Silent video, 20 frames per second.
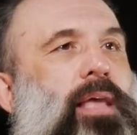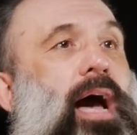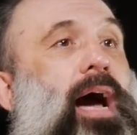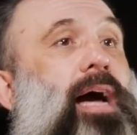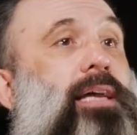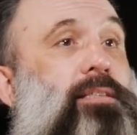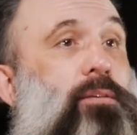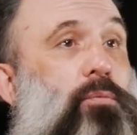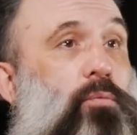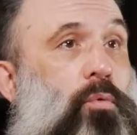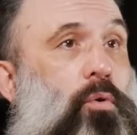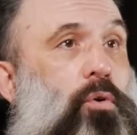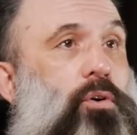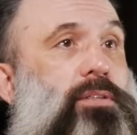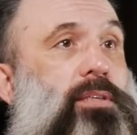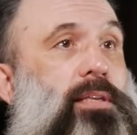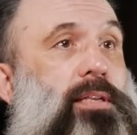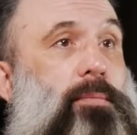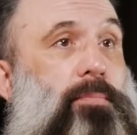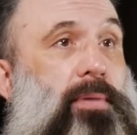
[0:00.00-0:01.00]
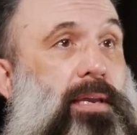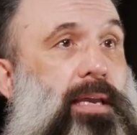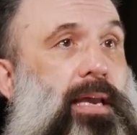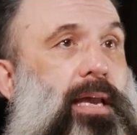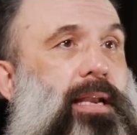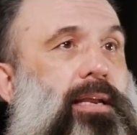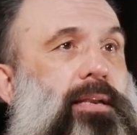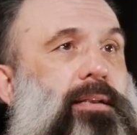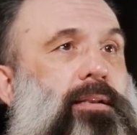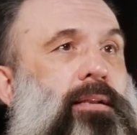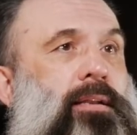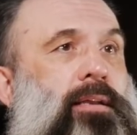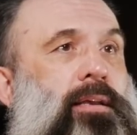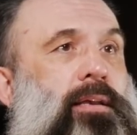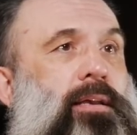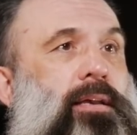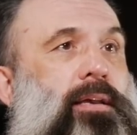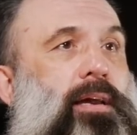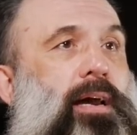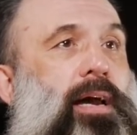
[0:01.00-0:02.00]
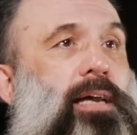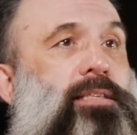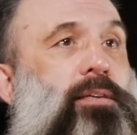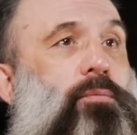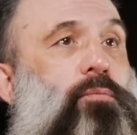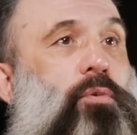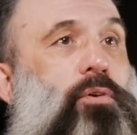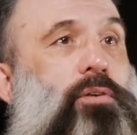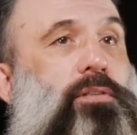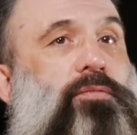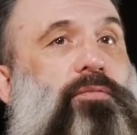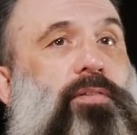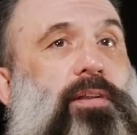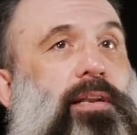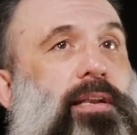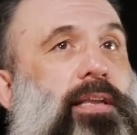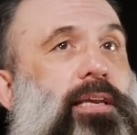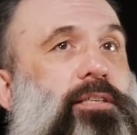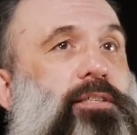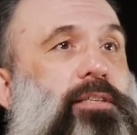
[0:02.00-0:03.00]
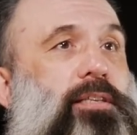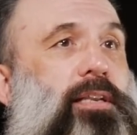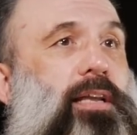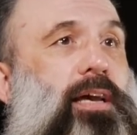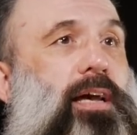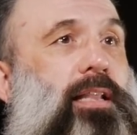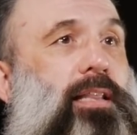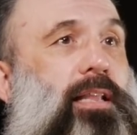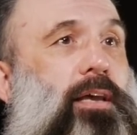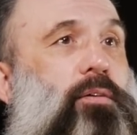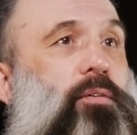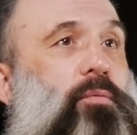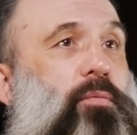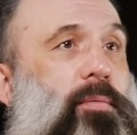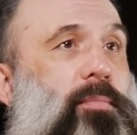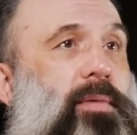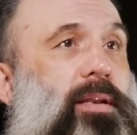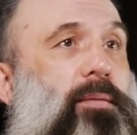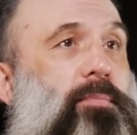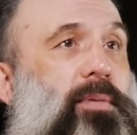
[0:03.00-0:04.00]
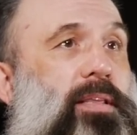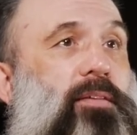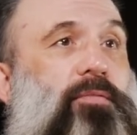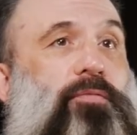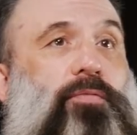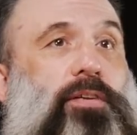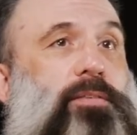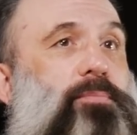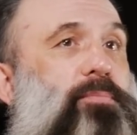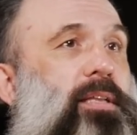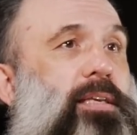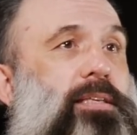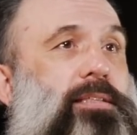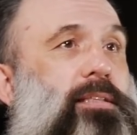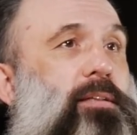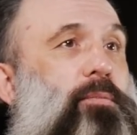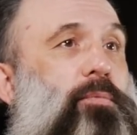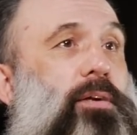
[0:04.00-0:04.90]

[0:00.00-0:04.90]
as it was in the beginning, as it was for a nation that allowed women to be the first place in the